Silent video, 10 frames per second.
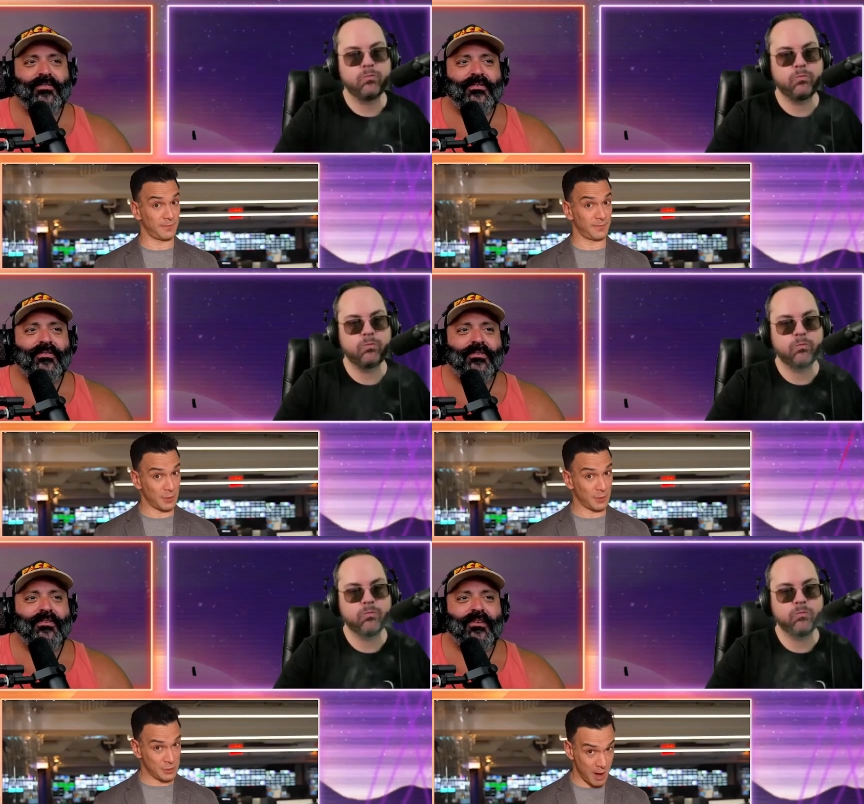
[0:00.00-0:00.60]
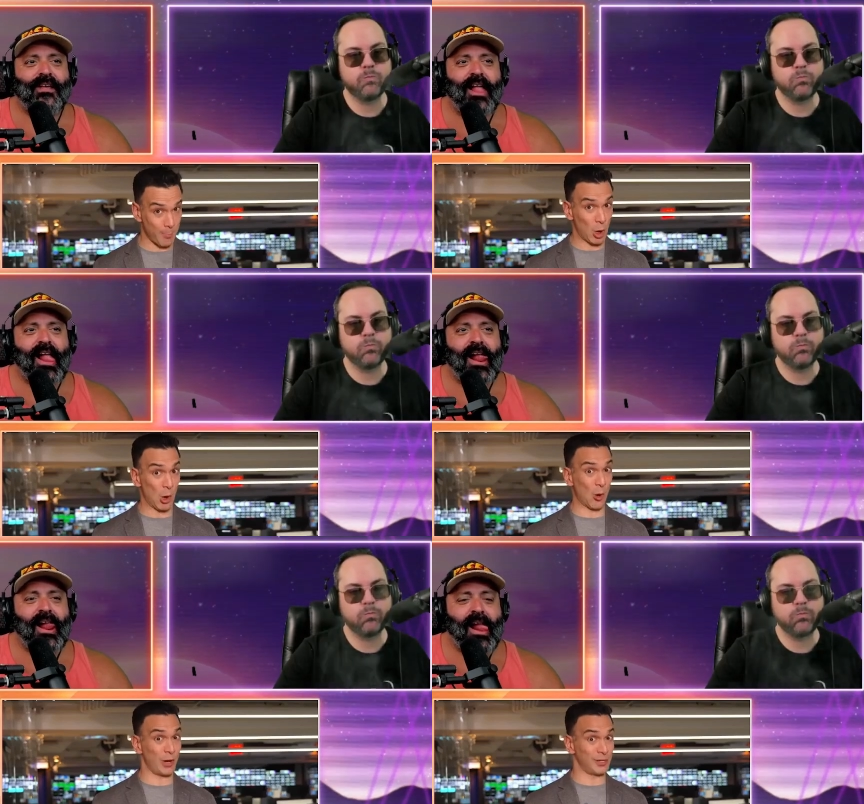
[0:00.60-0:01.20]
Speaker 1: Number or
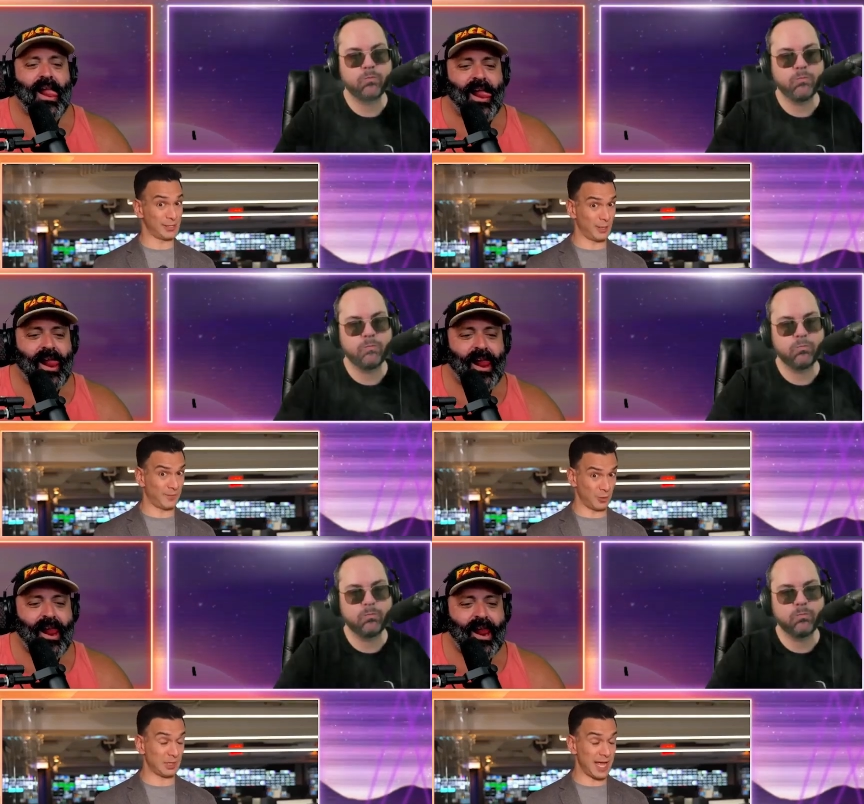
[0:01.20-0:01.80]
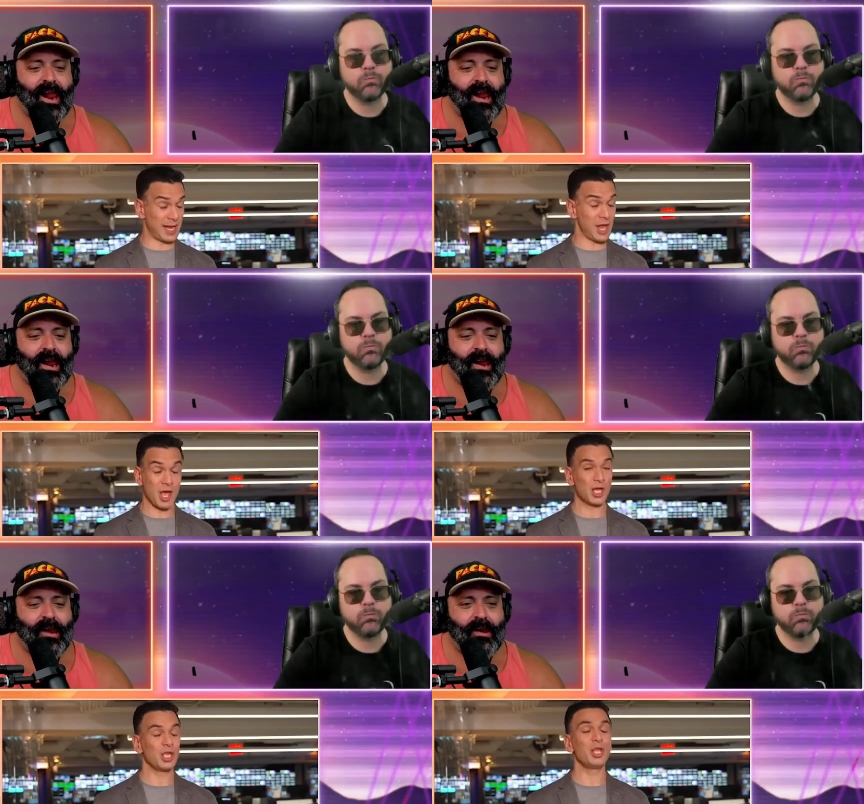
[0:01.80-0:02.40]
your cell phone plan,
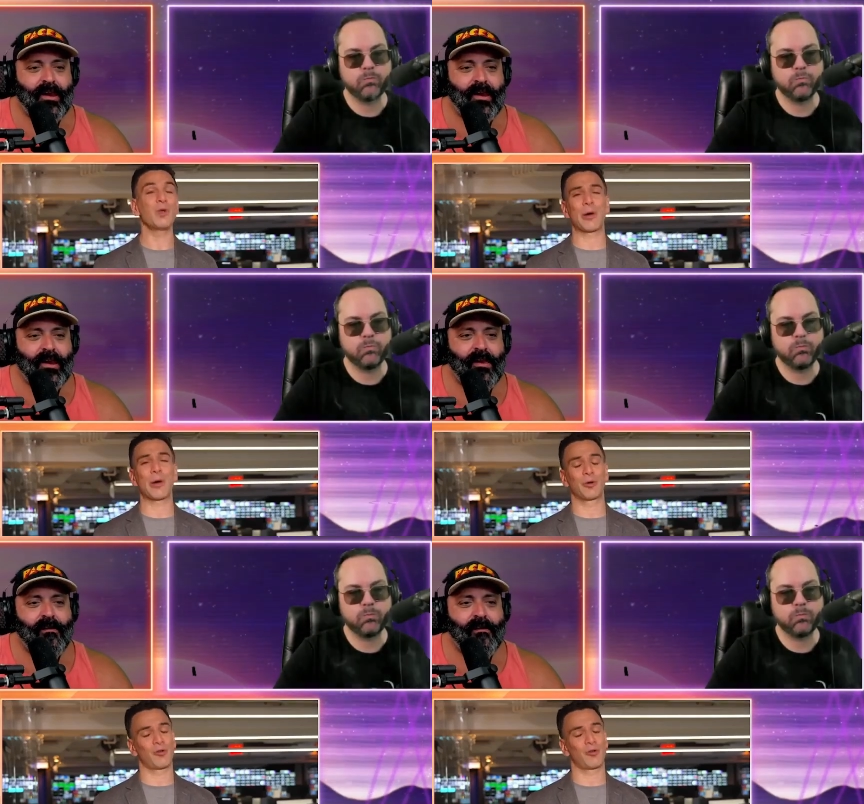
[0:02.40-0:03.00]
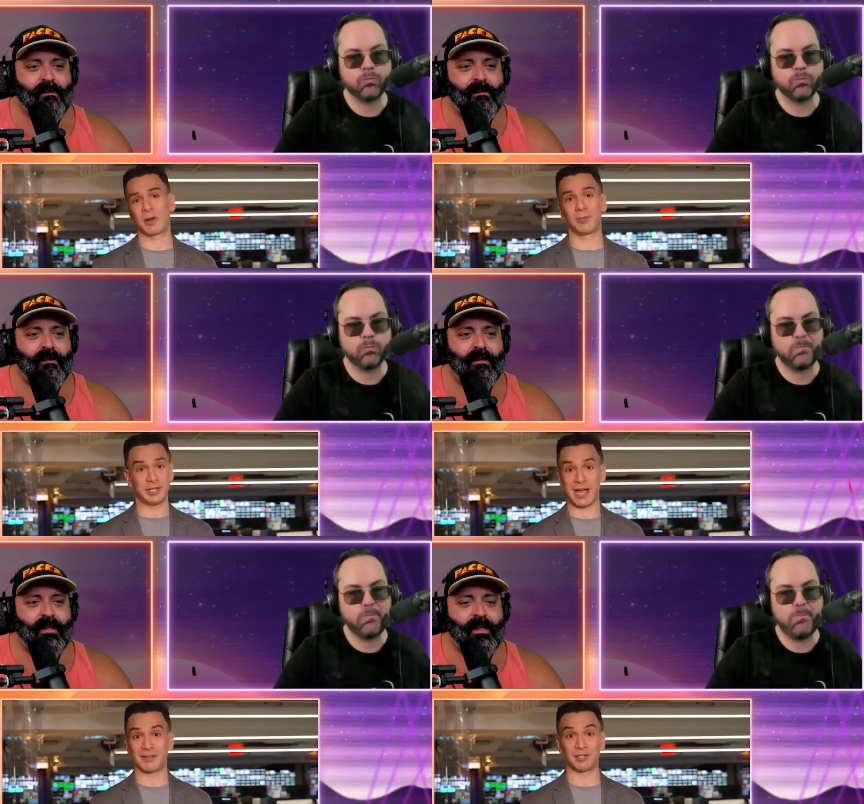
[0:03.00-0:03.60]
you know how incredibly
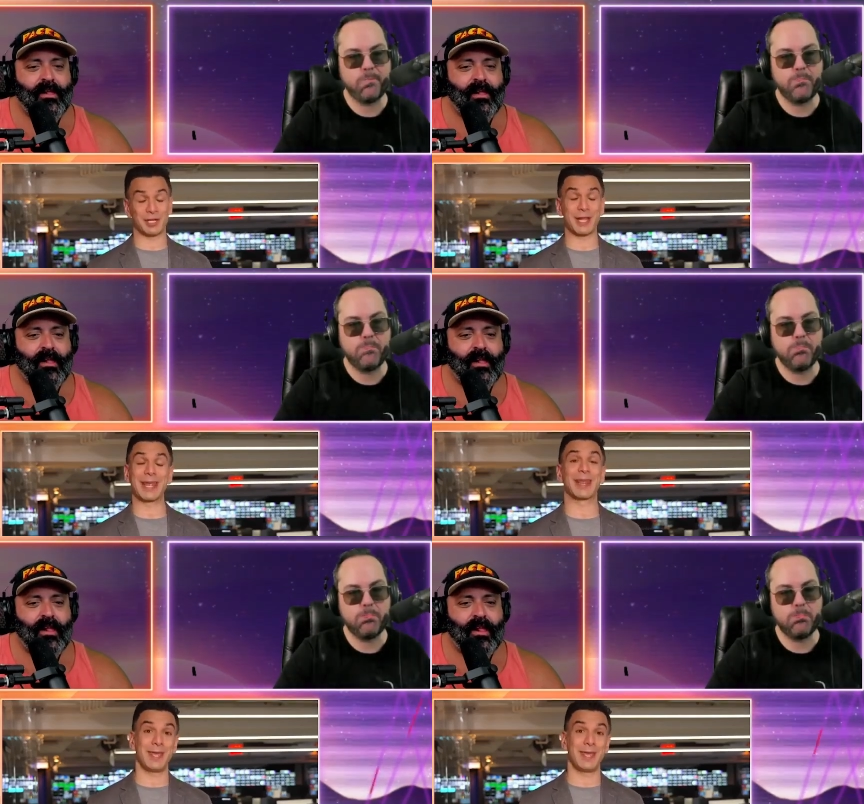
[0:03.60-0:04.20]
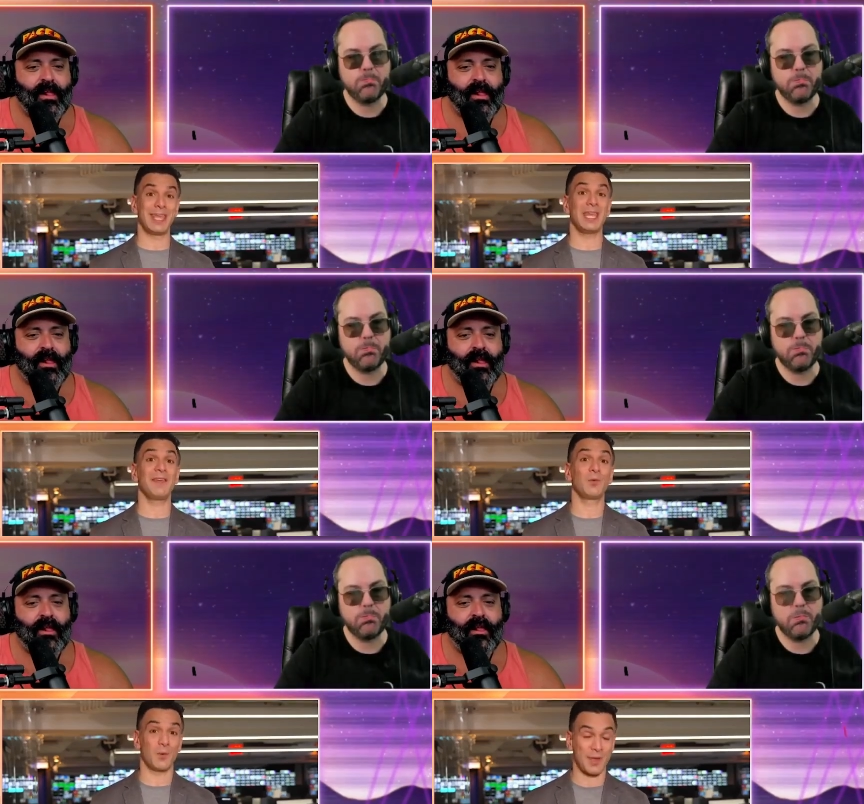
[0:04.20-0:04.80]
challenging it can be,
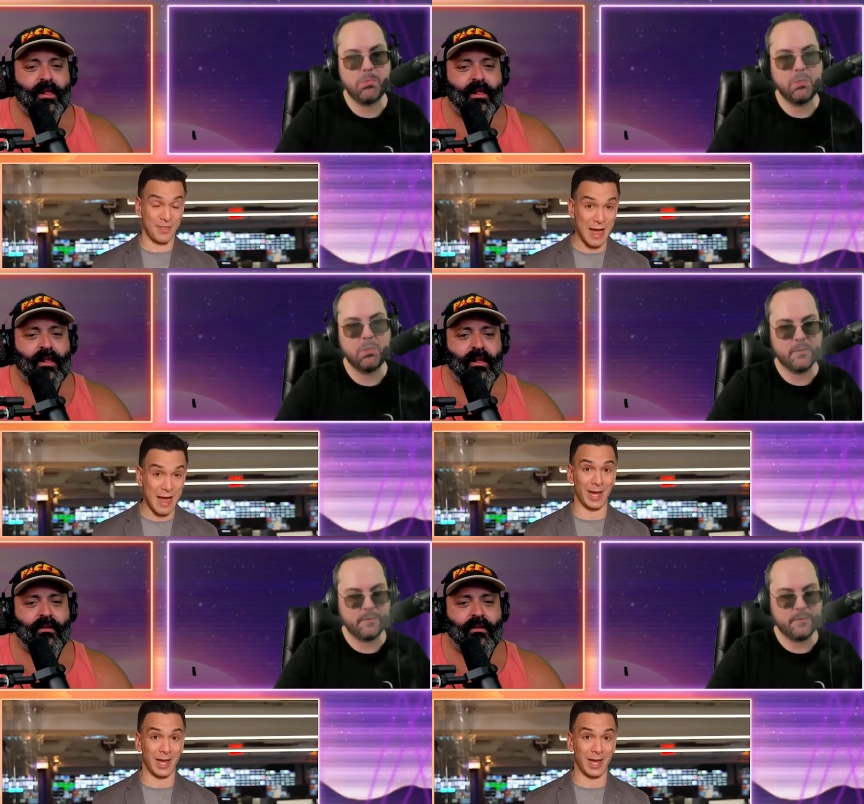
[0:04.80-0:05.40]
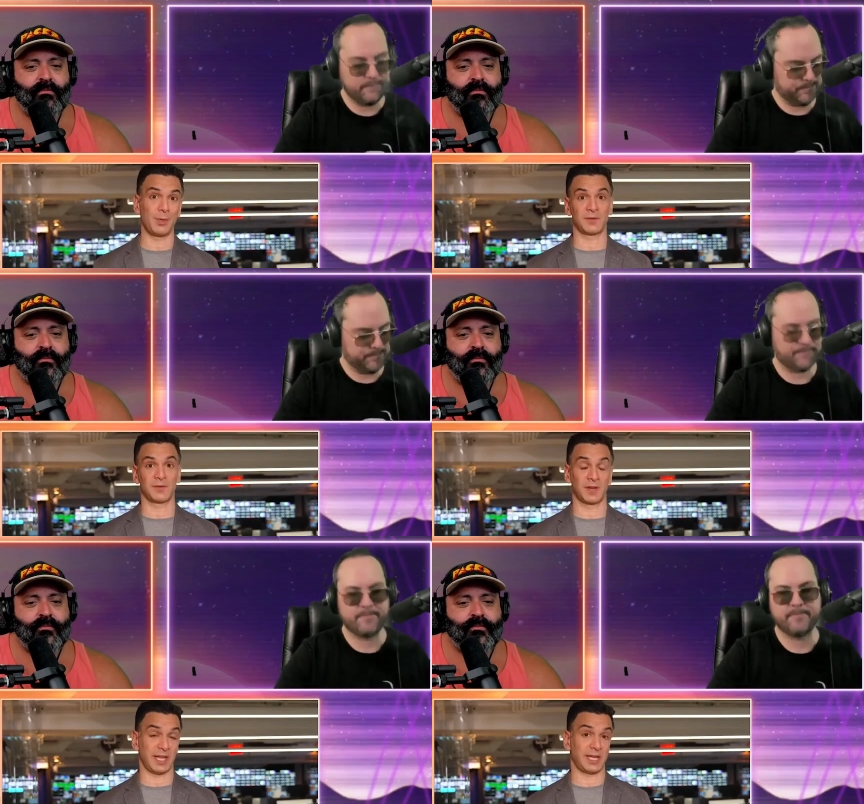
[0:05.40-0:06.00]
even without an abusive
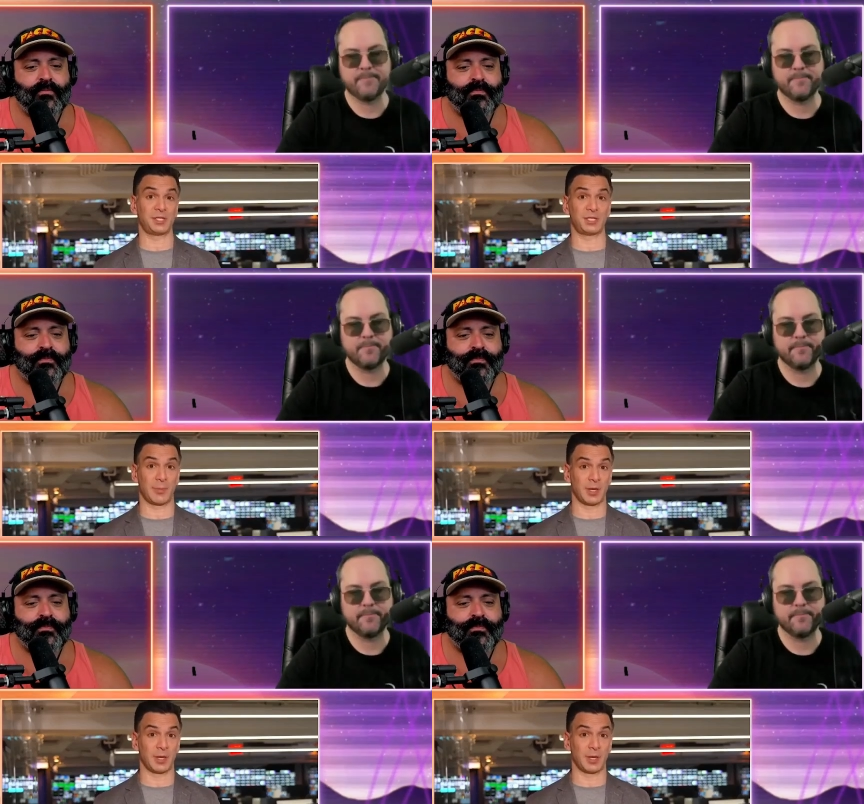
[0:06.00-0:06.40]
relationship.